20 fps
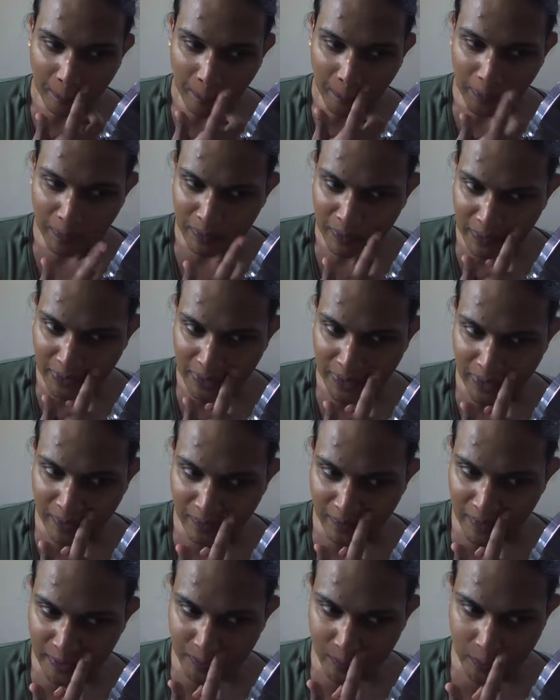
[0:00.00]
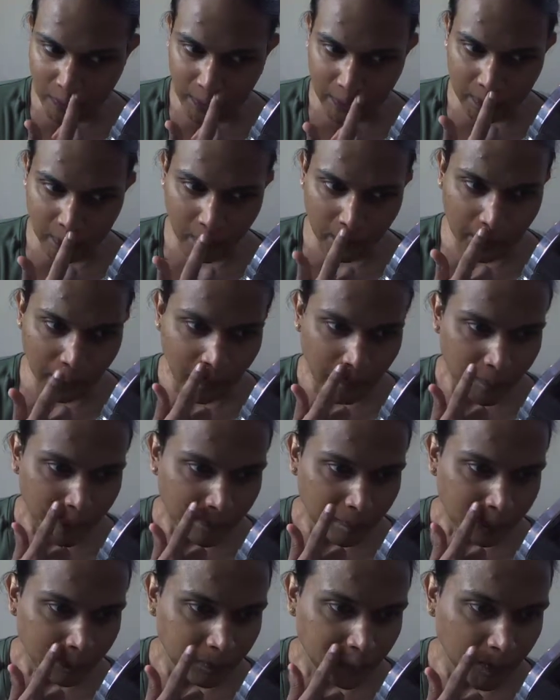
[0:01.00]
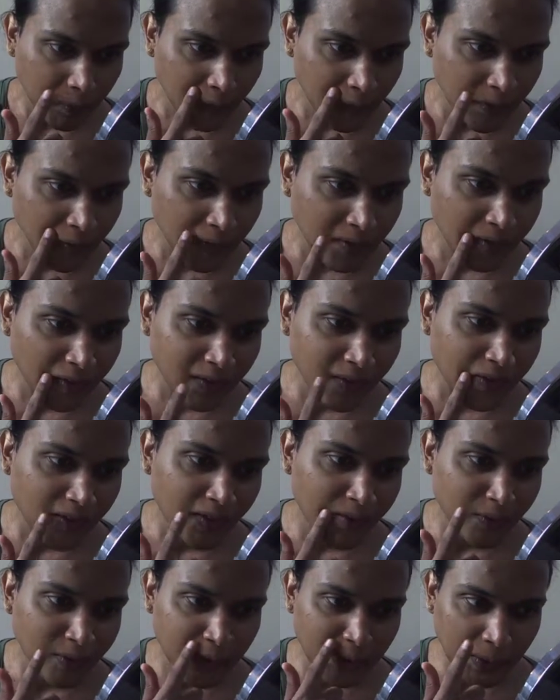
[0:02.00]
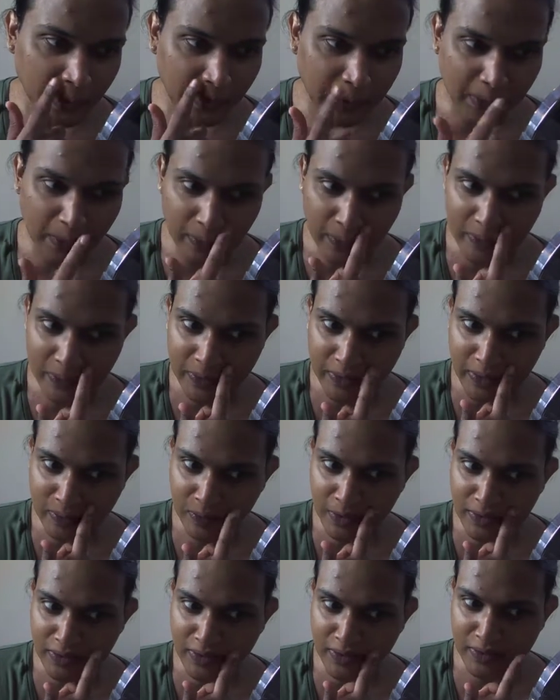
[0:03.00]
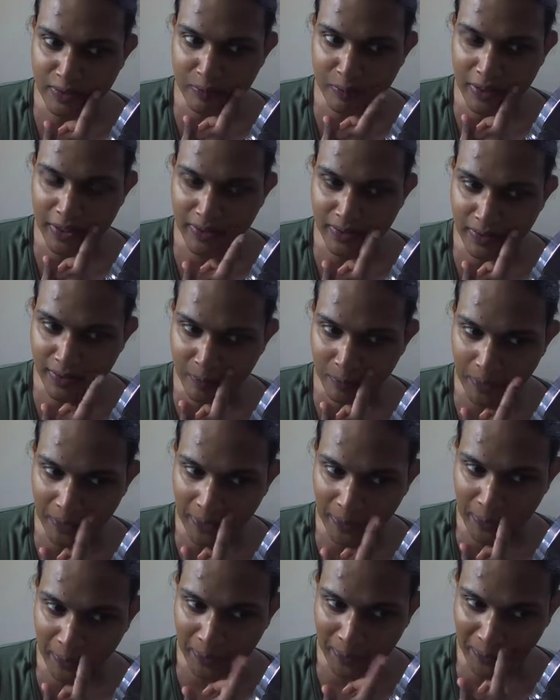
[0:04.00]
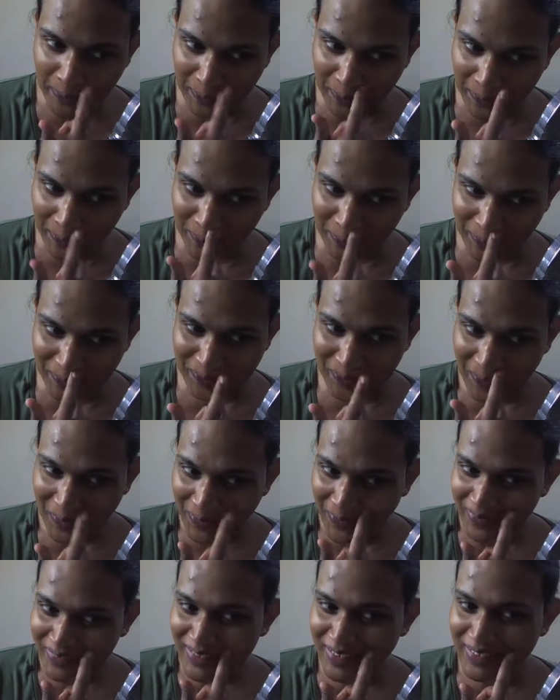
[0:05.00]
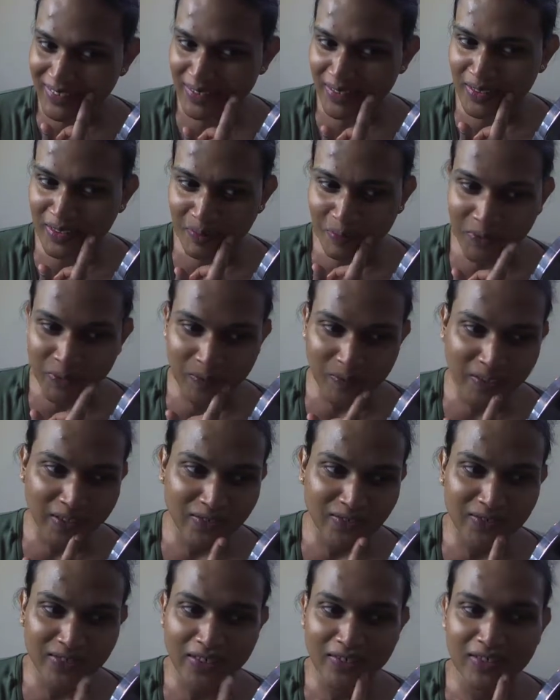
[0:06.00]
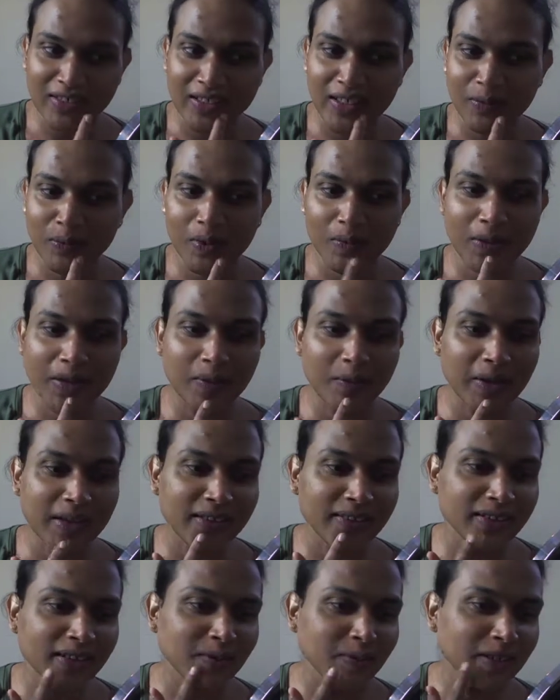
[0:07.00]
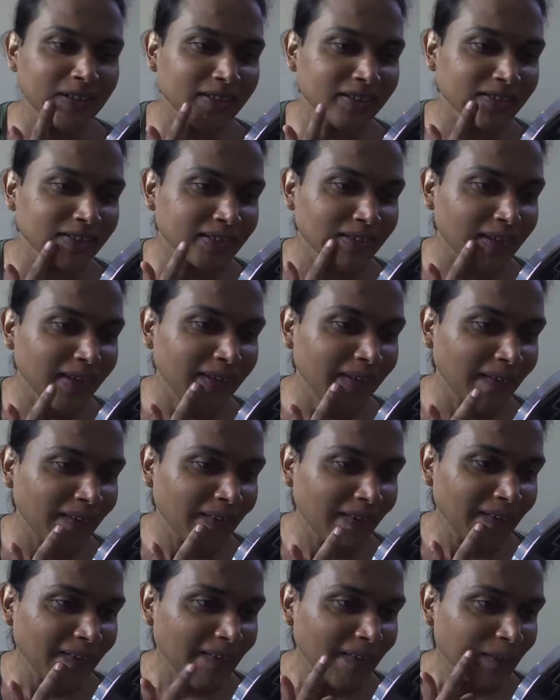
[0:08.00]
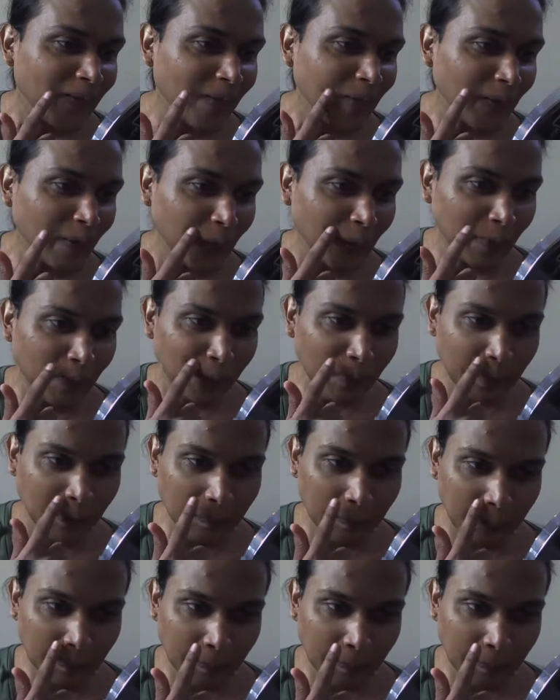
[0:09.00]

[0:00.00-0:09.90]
maybe it's lack of experience, but I would think like, oh, this person is better than me. That's another problem. I feel like people are better than me. So it's like, oh